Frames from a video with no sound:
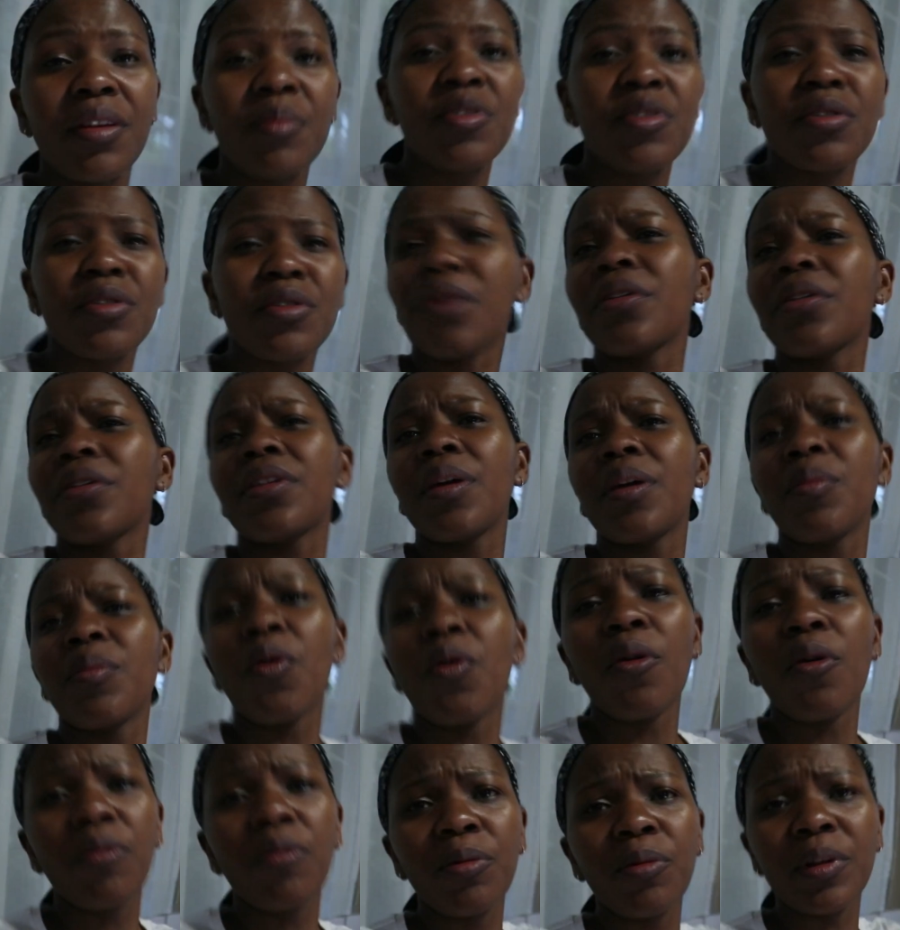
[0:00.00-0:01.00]
started them
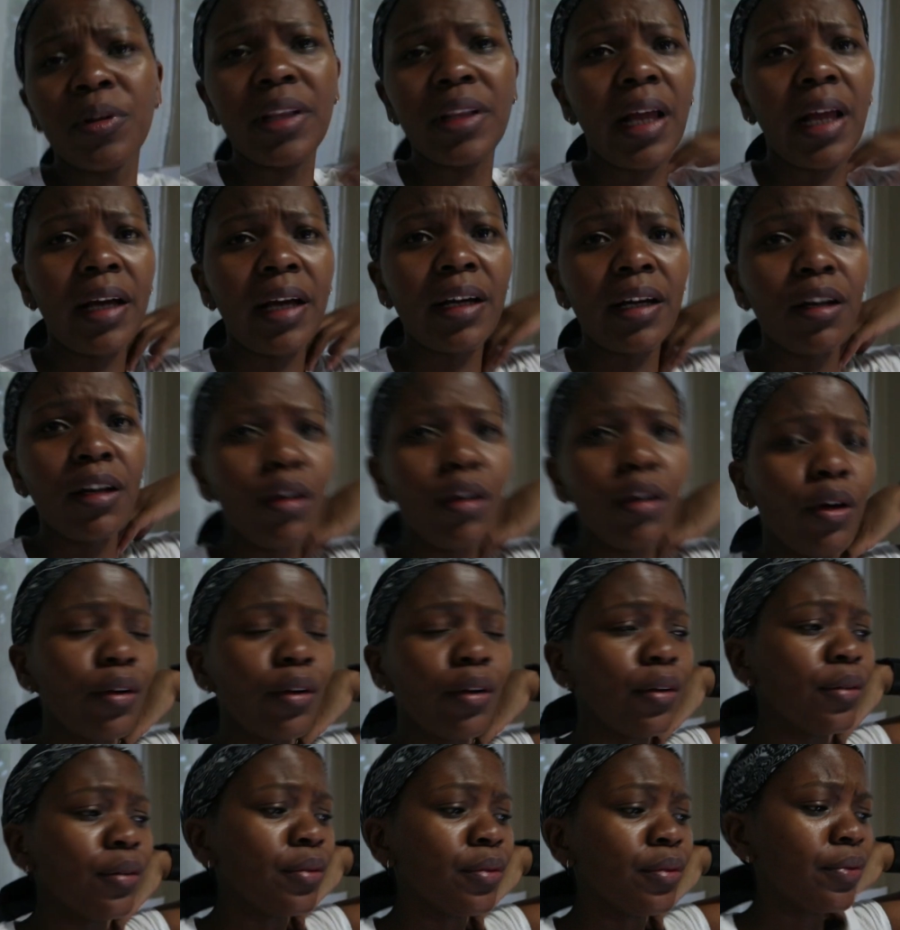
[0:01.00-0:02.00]
off with like a lot
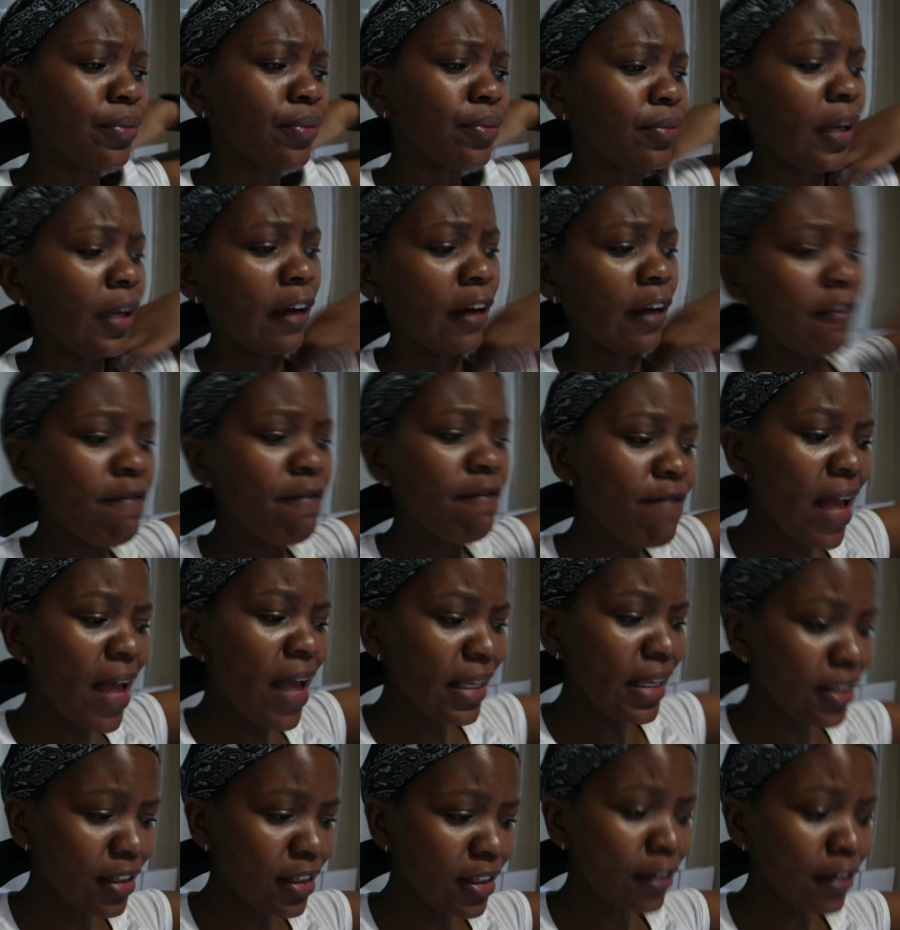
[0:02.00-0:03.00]
of like
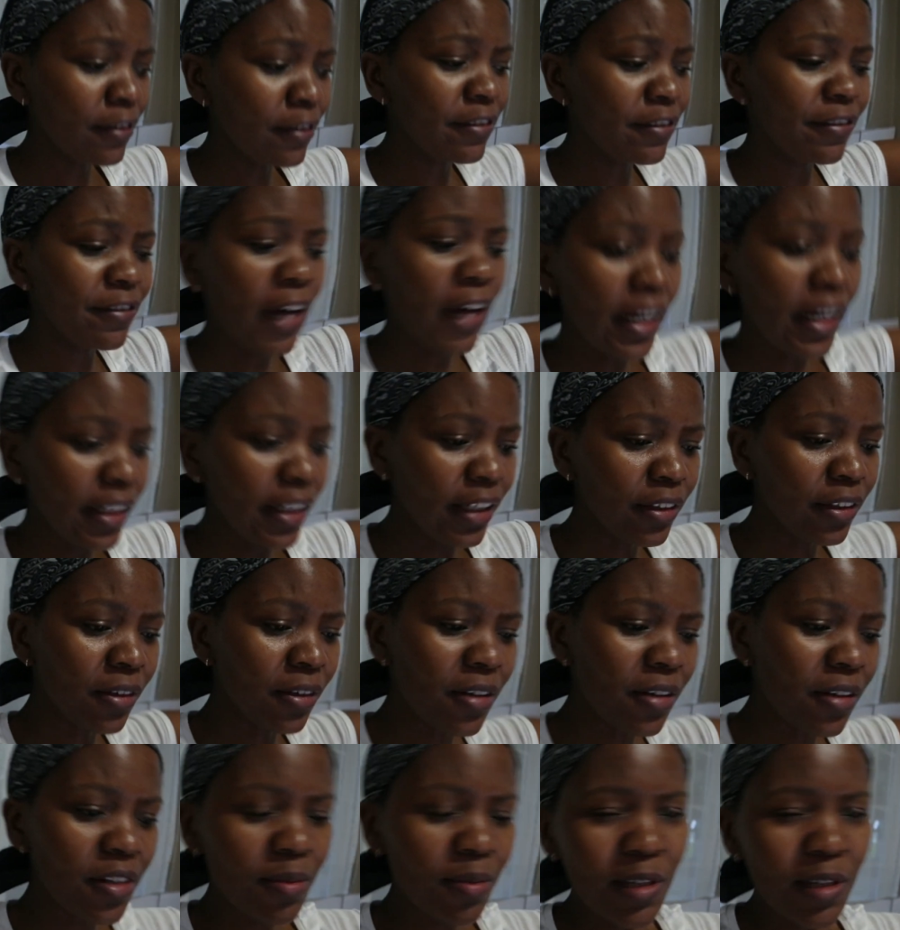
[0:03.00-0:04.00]
festive fun and
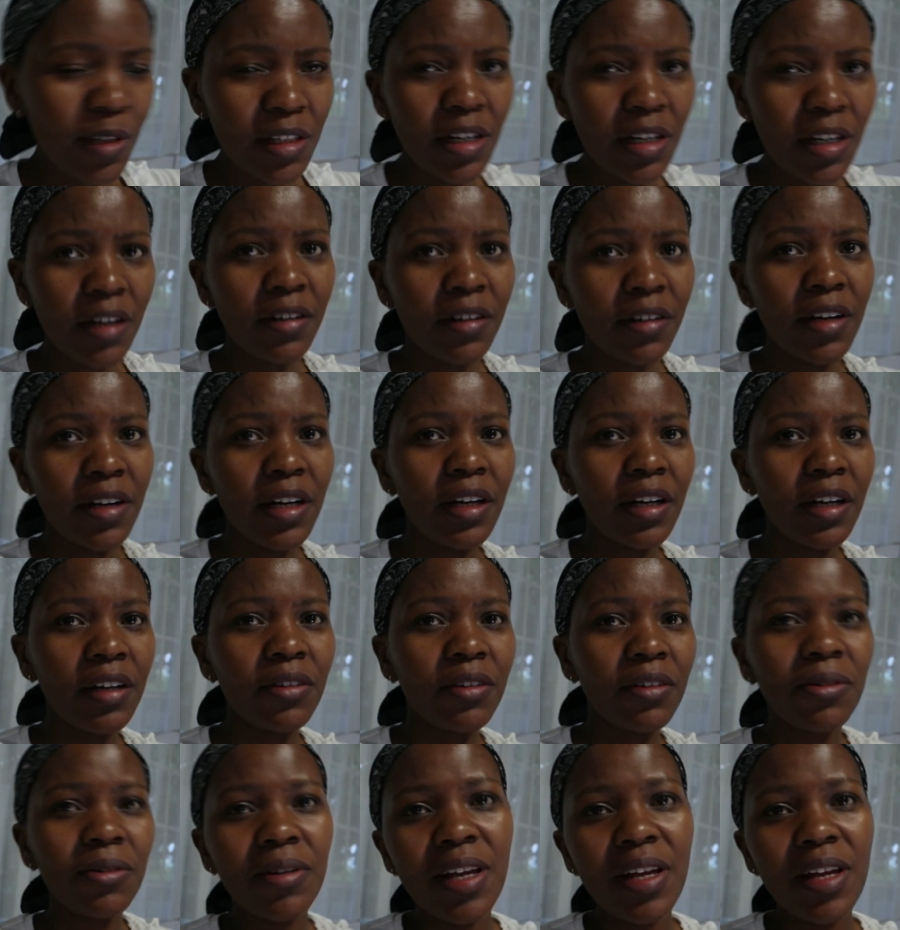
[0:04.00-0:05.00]
Christmas decorating and
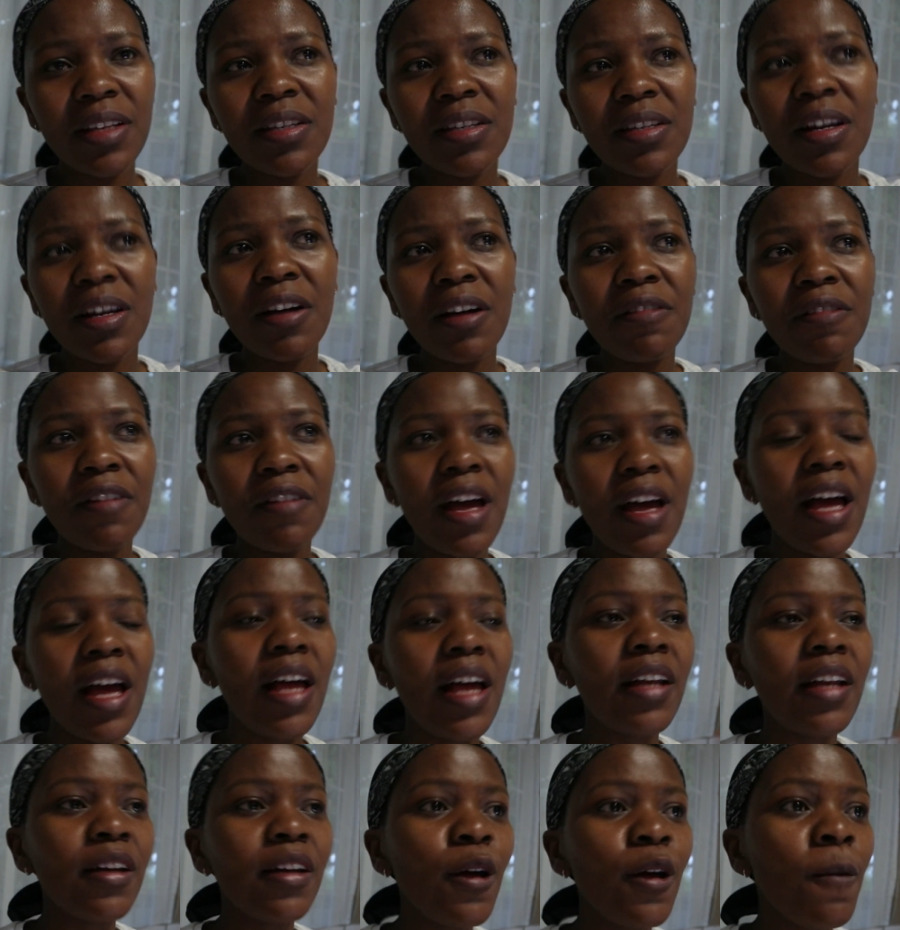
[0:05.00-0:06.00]
all that stuff,
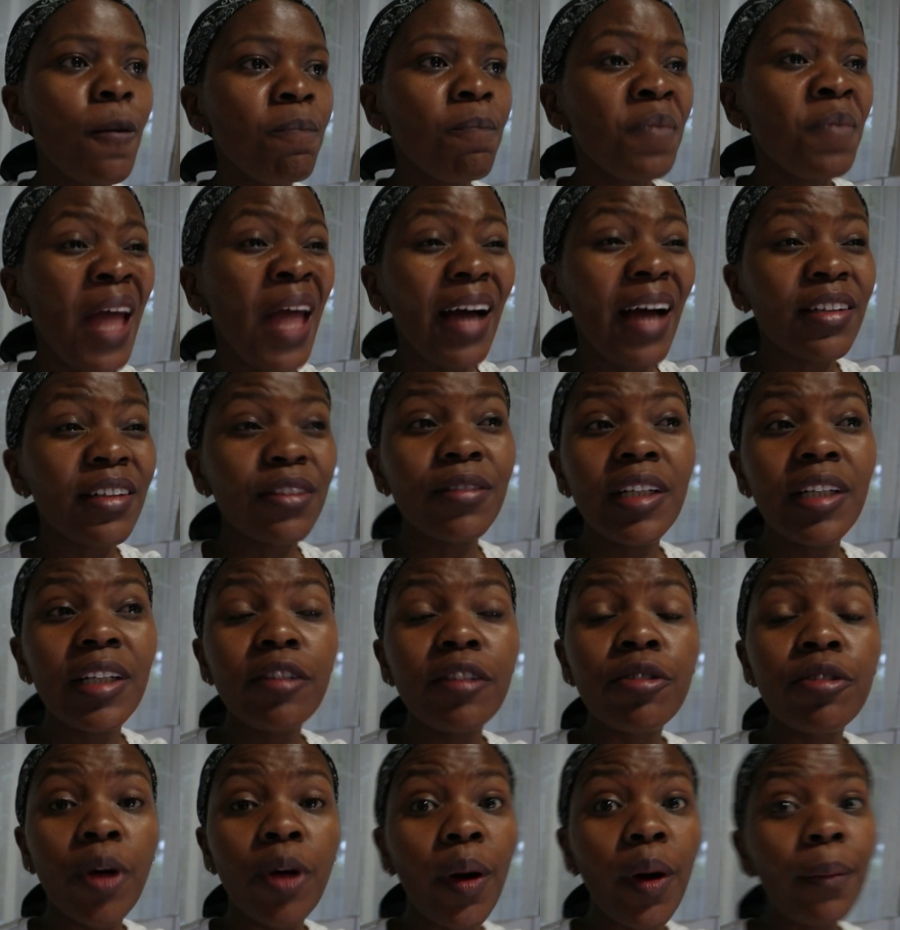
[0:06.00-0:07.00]
and I didn't really
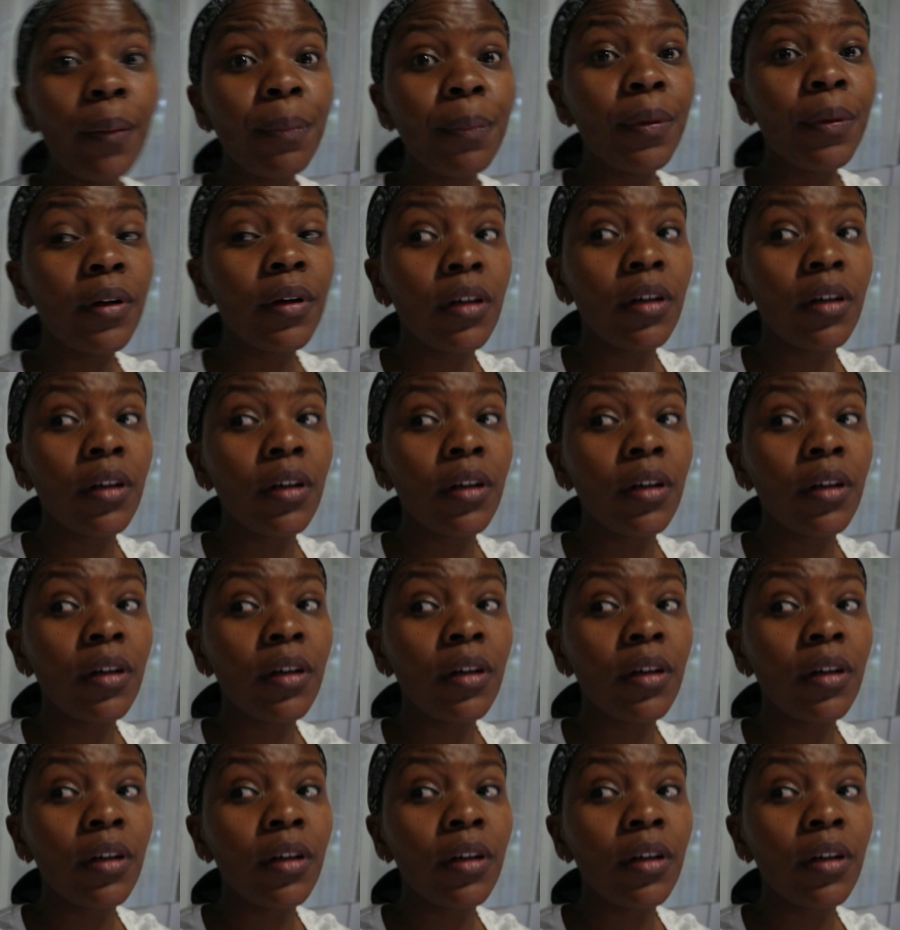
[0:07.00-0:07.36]
grow up